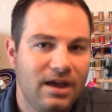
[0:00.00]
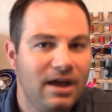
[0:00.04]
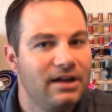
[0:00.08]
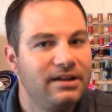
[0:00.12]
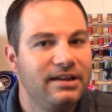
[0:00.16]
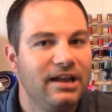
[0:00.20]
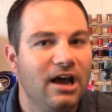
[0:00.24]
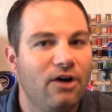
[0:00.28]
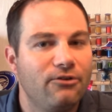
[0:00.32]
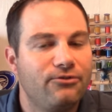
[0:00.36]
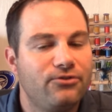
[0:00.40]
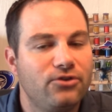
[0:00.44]

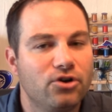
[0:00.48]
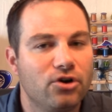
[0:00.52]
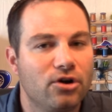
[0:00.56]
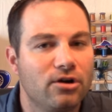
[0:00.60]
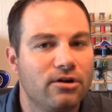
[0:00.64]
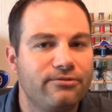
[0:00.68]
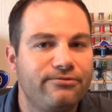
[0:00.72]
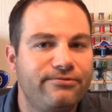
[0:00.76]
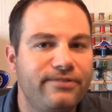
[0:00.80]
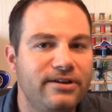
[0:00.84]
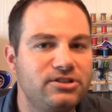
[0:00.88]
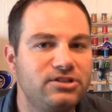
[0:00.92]
Now, if you're
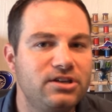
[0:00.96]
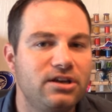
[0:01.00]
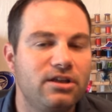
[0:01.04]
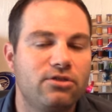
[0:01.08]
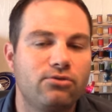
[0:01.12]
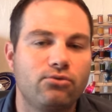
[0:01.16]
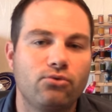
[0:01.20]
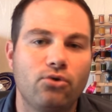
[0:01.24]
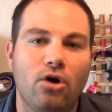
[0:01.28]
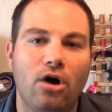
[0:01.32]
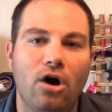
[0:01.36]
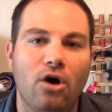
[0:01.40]
fishing
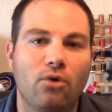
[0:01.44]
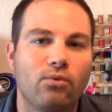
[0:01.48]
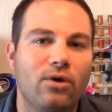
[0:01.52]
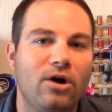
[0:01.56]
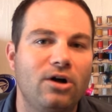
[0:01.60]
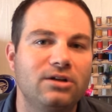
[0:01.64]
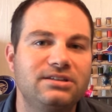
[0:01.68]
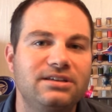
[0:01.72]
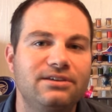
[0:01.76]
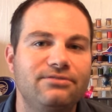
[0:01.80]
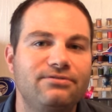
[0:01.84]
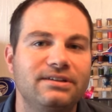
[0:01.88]
through a
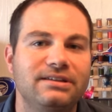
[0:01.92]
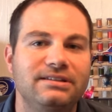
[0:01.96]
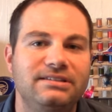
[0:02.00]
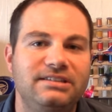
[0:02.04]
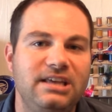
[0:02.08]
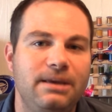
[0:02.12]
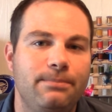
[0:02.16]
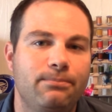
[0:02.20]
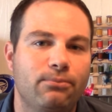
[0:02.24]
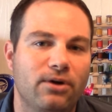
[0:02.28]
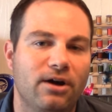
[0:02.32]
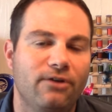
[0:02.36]
relatively
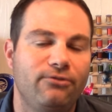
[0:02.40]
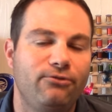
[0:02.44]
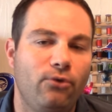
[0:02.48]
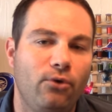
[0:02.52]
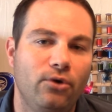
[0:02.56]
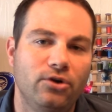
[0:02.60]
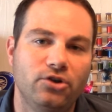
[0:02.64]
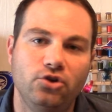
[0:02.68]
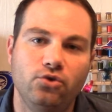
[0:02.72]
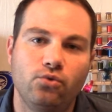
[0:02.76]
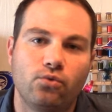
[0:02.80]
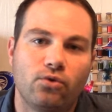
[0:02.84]
deep riffle
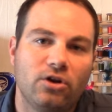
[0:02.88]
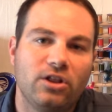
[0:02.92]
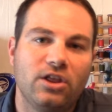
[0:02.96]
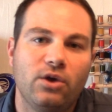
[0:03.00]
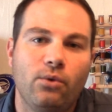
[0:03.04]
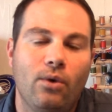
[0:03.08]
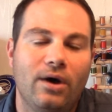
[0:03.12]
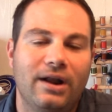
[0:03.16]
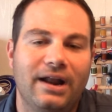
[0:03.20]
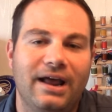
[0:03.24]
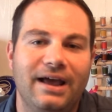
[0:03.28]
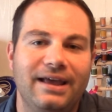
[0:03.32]
and you really
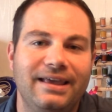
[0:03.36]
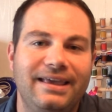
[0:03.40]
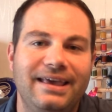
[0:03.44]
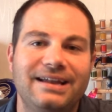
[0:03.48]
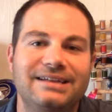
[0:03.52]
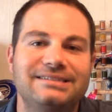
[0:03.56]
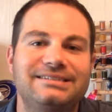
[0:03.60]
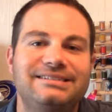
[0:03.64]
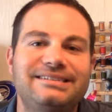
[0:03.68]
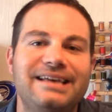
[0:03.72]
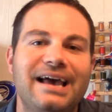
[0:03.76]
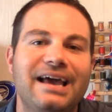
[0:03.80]
want to get a
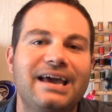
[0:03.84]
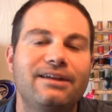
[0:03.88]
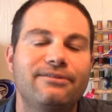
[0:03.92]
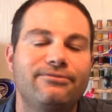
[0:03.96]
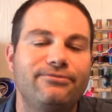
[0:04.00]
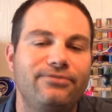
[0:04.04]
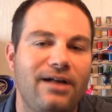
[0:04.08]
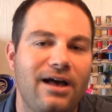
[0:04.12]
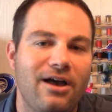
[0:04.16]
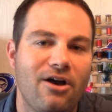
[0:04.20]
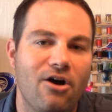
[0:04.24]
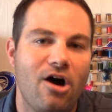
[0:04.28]
second
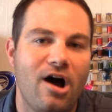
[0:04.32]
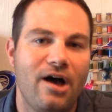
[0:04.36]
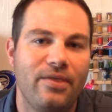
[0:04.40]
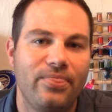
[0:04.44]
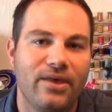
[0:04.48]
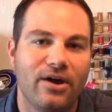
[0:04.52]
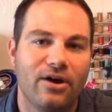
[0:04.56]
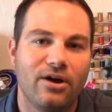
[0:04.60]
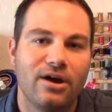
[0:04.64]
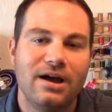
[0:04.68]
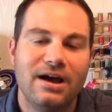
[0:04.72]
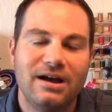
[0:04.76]
fly on
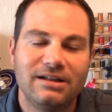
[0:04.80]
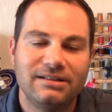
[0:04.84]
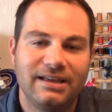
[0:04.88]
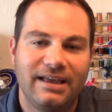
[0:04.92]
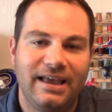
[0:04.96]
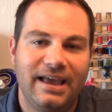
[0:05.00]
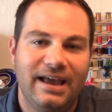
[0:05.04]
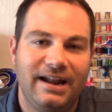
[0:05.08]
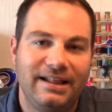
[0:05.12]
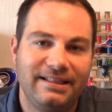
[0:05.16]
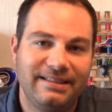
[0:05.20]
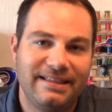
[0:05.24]
there to
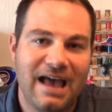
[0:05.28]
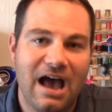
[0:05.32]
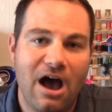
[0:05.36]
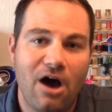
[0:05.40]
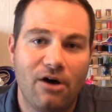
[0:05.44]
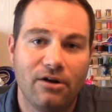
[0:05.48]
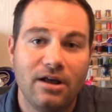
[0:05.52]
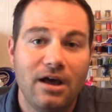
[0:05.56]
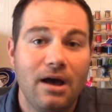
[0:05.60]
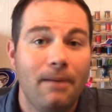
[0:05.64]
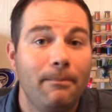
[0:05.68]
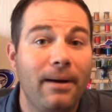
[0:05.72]
get it
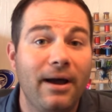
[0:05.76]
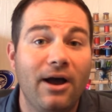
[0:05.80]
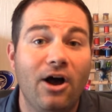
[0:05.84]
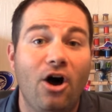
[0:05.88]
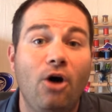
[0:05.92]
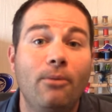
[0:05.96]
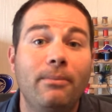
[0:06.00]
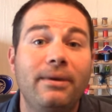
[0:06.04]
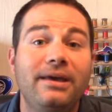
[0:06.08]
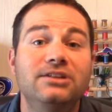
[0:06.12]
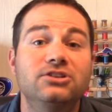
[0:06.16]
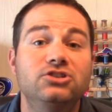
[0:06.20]
down, by
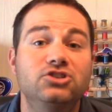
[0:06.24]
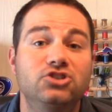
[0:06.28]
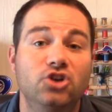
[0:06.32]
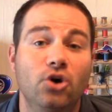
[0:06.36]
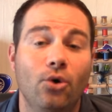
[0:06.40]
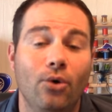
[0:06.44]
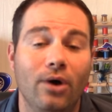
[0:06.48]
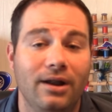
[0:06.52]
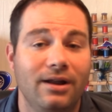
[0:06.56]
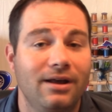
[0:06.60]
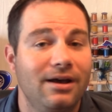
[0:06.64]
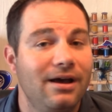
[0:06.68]
all means
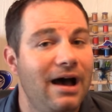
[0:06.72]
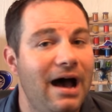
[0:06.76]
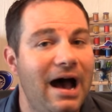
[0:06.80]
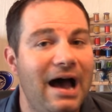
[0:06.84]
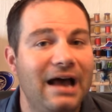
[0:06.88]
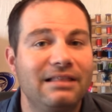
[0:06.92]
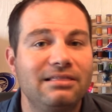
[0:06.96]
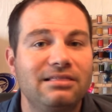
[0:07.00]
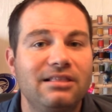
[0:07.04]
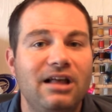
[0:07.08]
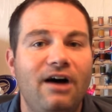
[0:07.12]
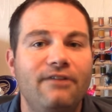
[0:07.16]
do it. I
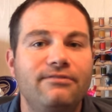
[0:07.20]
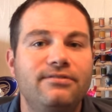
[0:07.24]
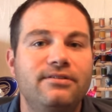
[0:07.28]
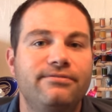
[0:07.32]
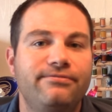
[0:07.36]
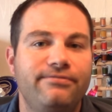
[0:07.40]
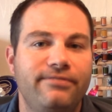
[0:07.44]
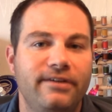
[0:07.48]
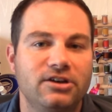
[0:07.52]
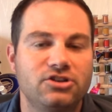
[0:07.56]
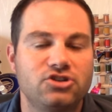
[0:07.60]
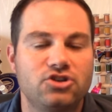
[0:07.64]
love to
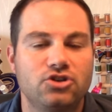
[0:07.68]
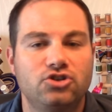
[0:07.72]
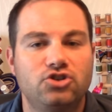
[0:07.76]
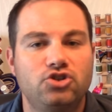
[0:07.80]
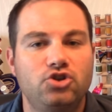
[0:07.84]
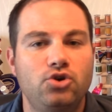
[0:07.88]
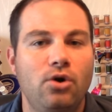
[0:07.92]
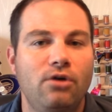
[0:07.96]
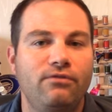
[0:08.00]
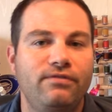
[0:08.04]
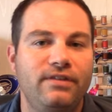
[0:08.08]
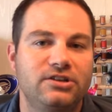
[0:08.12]
fish
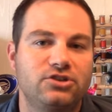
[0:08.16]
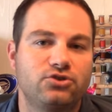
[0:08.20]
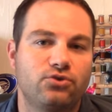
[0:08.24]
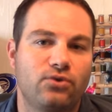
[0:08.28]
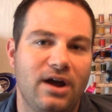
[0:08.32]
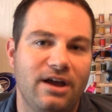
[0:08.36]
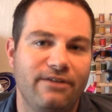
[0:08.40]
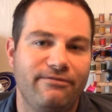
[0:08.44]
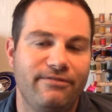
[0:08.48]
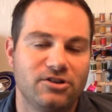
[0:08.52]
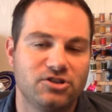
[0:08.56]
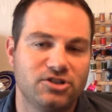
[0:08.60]
two of these
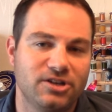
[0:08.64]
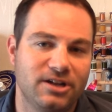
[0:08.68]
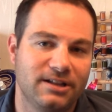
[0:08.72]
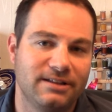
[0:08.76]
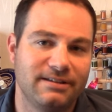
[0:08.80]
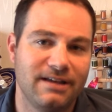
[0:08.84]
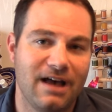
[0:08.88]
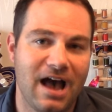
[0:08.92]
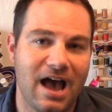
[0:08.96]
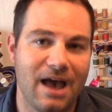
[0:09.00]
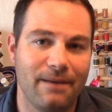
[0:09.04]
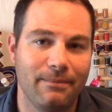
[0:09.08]
crayfish at a
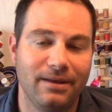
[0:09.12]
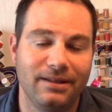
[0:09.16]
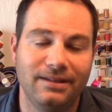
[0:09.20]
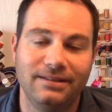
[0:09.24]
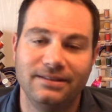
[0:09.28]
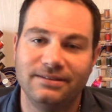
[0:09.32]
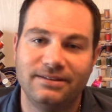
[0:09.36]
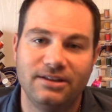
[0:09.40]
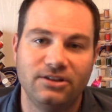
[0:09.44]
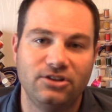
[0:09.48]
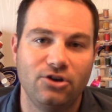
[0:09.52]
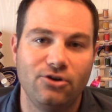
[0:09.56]
time,
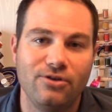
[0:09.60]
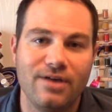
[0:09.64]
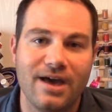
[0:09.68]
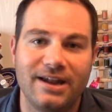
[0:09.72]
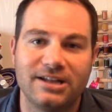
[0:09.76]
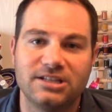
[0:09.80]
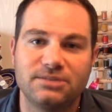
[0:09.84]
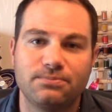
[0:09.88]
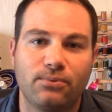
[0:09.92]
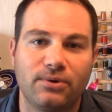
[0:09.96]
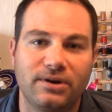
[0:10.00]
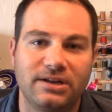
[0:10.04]
and to do that
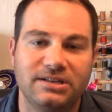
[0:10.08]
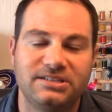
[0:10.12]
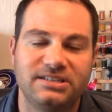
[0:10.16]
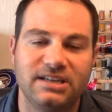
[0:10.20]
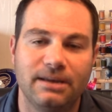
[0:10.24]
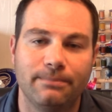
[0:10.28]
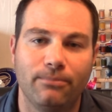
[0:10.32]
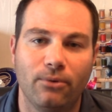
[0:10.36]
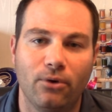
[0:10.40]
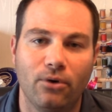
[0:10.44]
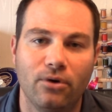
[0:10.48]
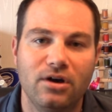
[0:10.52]
it's pretty
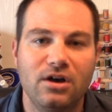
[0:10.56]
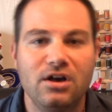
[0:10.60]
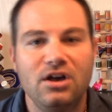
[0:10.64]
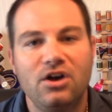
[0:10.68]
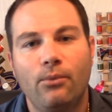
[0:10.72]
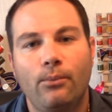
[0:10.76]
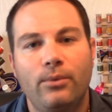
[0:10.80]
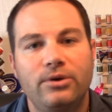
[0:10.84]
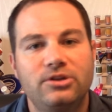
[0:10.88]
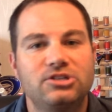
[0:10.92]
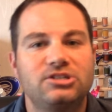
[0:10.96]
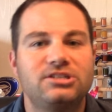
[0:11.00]
simple.
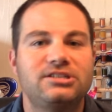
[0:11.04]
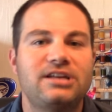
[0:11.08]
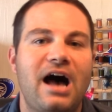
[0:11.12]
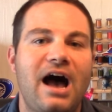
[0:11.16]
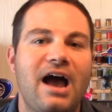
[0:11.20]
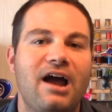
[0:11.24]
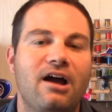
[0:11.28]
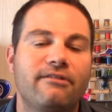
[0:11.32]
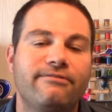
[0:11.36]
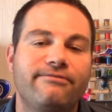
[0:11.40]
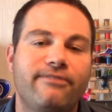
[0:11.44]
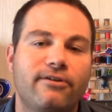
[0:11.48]
We just
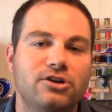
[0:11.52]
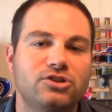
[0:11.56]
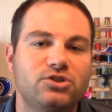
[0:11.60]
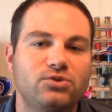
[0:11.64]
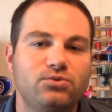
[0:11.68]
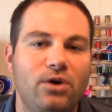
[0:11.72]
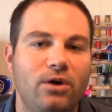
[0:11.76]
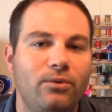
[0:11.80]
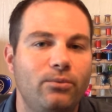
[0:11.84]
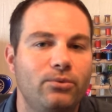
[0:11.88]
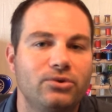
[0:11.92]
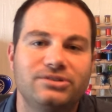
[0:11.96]
tie our first
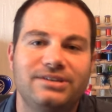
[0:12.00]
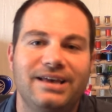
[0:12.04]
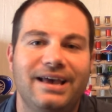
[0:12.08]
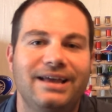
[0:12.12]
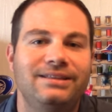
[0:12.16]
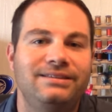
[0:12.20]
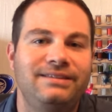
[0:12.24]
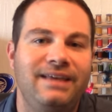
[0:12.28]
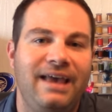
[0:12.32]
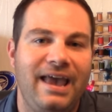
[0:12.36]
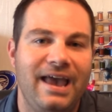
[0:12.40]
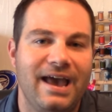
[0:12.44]
one, we'll say a
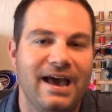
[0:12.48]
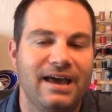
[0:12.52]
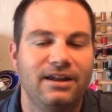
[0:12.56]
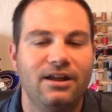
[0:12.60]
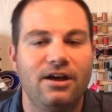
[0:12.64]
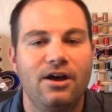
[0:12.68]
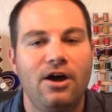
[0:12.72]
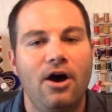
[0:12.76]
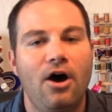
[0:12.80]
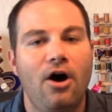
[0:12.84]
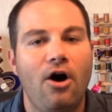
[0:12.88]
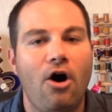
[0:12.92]
tan,
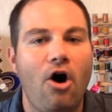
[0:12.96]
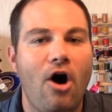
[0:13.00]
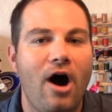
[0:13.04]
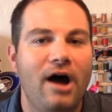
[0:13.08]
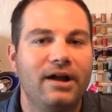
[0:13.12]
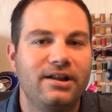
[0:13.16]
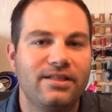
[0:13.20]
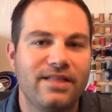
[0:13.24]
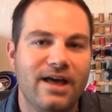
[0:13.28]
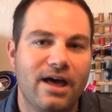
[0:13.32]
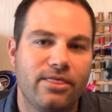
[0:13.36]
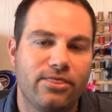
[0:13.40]

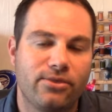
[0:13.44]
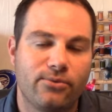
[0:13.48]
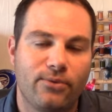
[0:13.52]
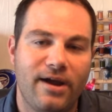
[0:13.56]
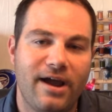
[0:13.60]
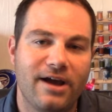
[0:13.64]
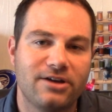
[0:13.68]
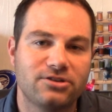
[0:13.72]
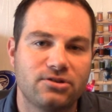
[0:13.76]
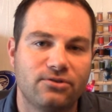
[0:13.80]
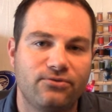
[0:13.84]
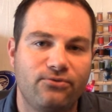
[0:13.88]
onto that three
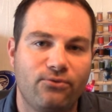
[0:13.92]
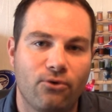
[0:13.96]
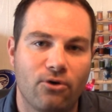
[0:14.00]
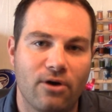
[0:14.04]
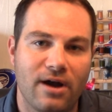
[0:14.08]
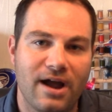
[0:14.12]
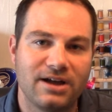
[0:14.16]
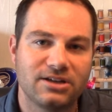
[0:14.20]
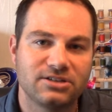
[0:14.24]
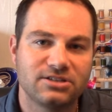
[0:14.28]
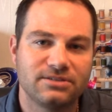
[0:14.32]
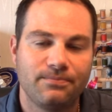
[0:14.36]
X or four
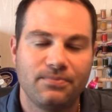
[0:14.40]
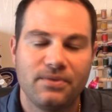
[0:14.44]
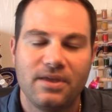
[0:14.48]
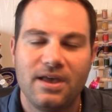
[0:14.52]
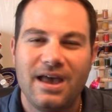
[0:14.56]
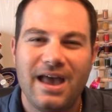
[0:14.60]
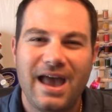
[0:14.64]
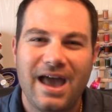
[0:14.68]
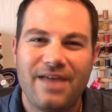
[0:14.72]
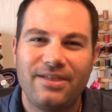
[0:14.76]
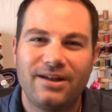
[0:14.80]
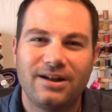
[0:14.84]
X,
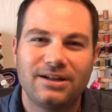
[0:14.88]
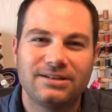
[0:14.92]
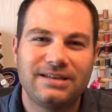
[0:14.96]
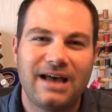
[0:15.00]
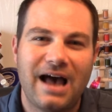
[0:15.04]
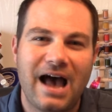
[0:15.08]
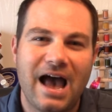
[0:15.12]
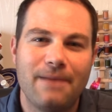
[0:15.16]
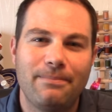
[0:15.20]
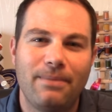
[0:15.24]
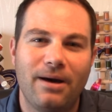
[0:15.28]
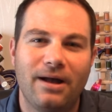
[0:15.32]
and then I'll
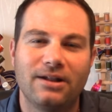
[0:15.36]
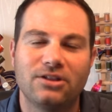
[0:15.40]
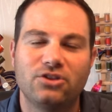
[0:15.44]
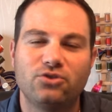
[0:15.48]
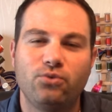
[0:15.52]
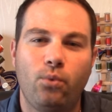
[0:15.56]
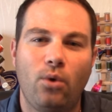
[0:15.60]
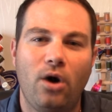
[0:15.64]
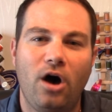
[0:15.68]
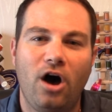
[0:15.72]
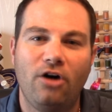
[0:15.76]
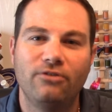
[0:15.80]
tie about a
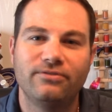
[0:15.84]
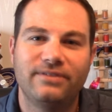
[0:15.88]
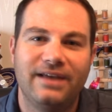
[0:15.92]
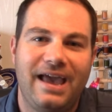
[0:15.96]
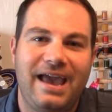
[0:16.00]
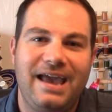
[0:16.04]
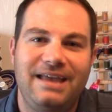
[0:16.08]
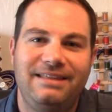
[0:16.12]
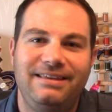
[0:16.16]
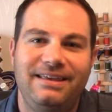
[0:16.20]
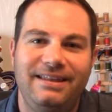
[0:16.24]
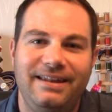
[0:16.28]
twelve to
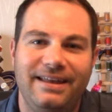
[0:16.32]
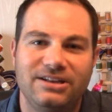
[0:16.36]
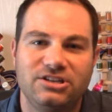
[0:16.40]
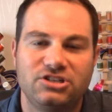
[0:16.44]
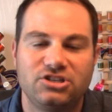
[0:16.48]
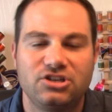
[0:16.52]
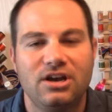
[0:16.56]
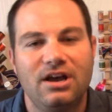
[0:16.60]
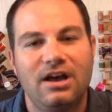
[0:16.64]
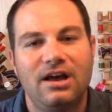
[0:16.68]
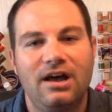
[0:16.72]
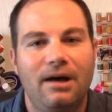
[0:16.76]
eighteen inch
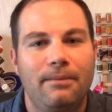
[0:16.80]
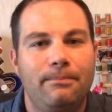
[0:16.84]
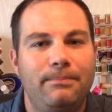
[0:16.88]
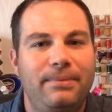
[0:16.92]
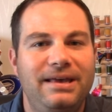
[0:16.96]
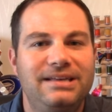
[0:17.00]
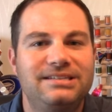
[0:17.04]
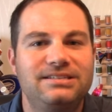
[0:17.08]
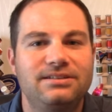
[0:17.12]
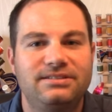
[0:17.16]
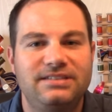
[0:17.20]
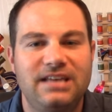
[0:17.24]

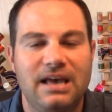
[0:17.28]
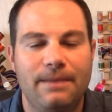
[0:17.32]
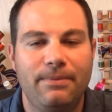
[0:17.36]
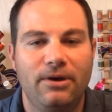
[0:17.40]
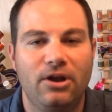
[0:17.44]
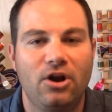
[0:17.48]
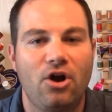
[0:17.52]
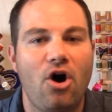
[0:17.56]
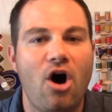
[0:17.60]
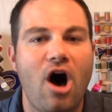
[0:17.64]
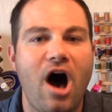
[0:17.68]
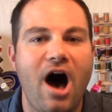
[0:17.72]
piece of
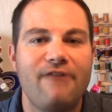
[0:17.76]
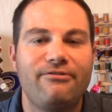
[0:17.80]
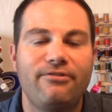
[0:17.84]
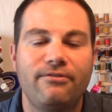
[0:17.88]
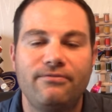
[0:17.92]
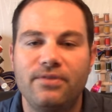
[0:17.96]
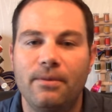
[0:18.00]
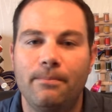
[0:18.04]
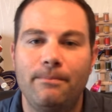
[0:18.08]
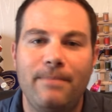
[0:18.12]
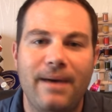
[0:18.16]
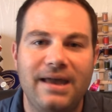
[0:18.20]
tippet off of
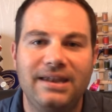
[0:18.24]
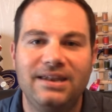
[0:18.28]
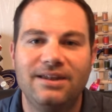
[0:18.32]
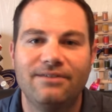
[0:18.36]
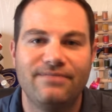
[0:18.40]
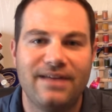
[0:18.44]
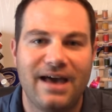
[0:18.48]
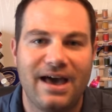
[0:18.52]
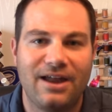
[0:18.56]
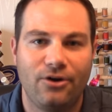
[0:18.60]
the bend of that